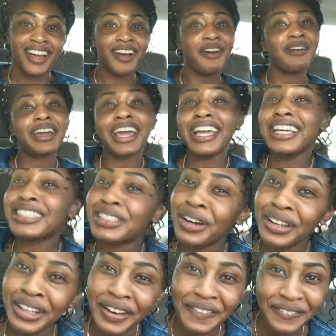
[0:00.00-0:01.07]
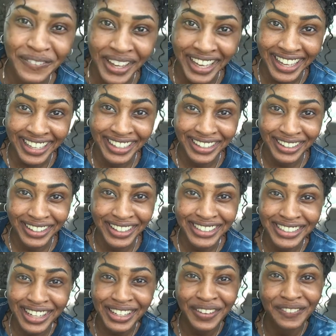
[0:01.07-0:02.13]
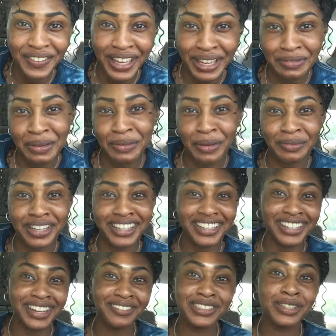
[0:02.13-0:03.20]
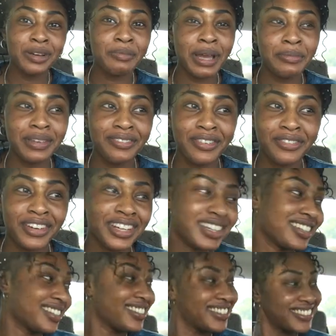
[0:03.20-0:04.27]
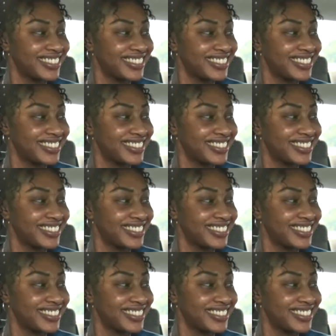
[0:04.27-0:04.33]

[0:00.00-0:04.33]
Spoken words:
Okay, it's going to look fake, y'all. It's going to look fake. And people going to be looking at me, so it might be even funnier.